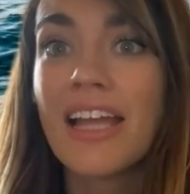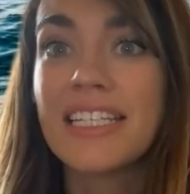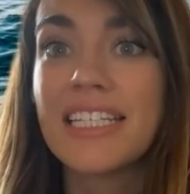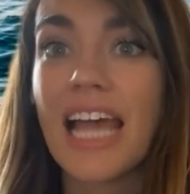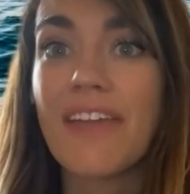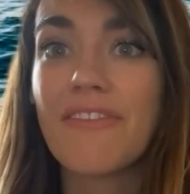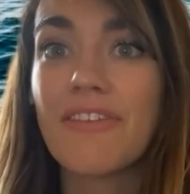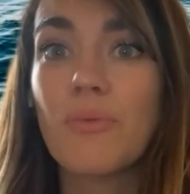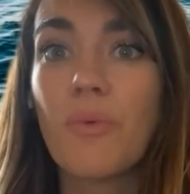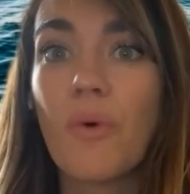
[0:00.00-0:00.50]

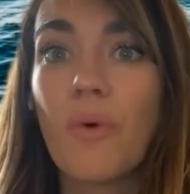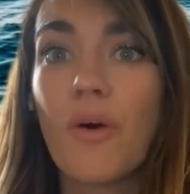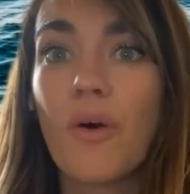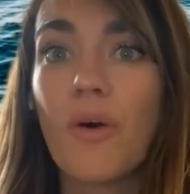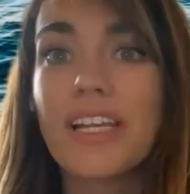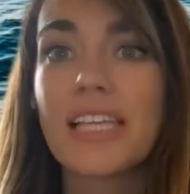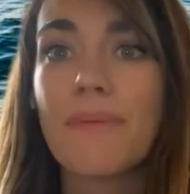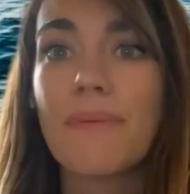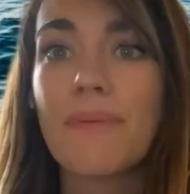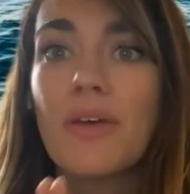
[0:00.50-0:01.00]
David, what
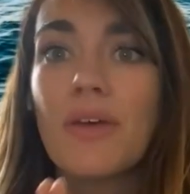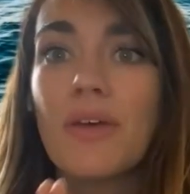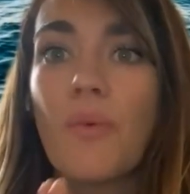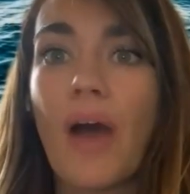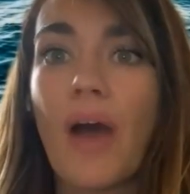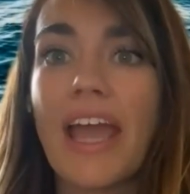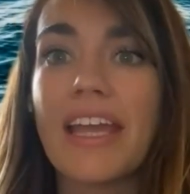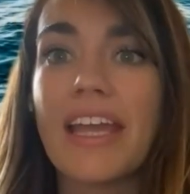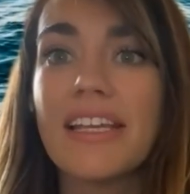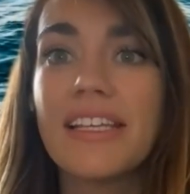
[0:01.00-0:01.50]
are some of the
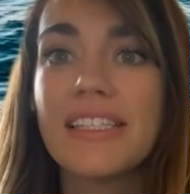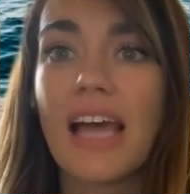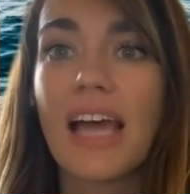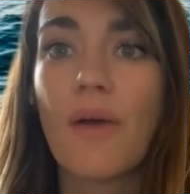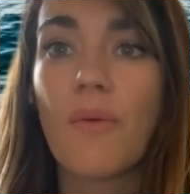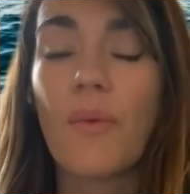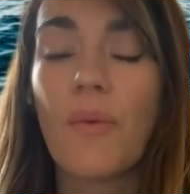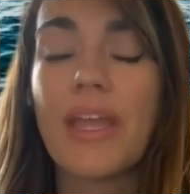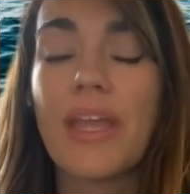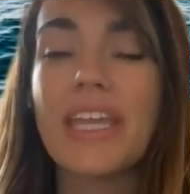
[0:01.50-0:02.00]
ways
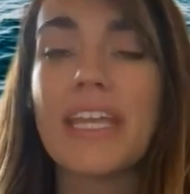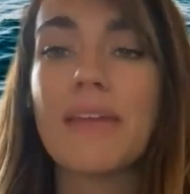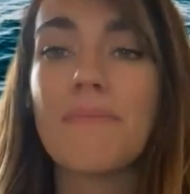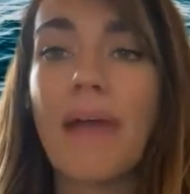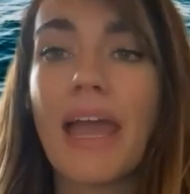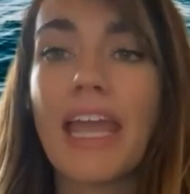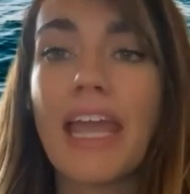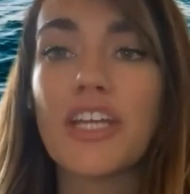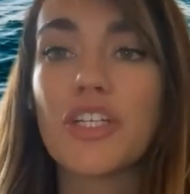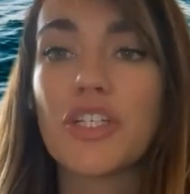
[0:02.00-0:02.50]
that we can
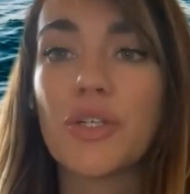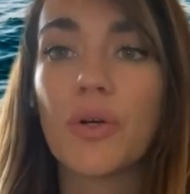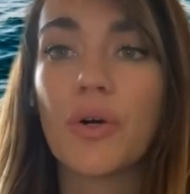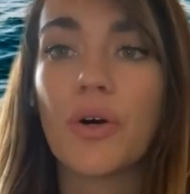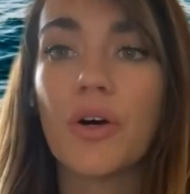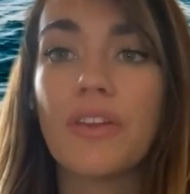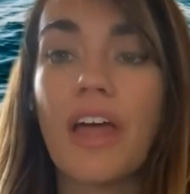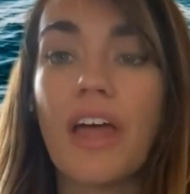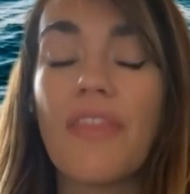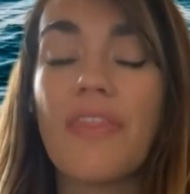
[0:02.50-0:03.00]
make
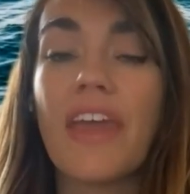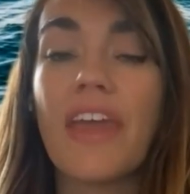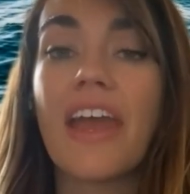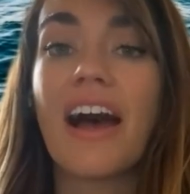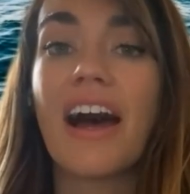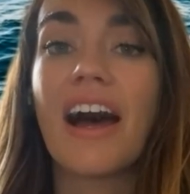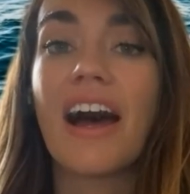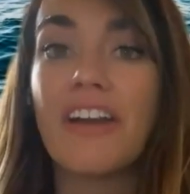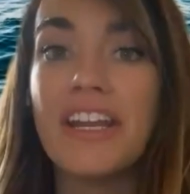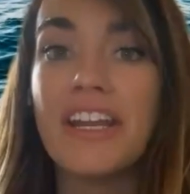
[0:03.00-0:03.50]
sure that there
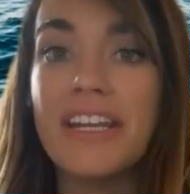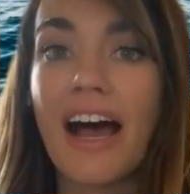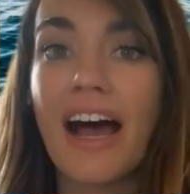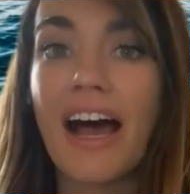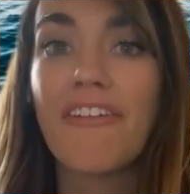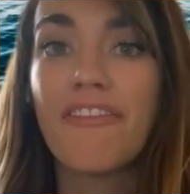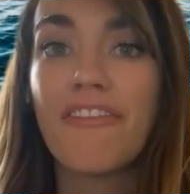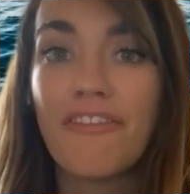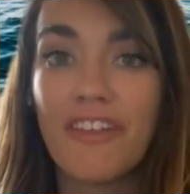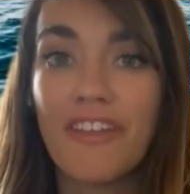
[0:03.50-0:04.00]
are enough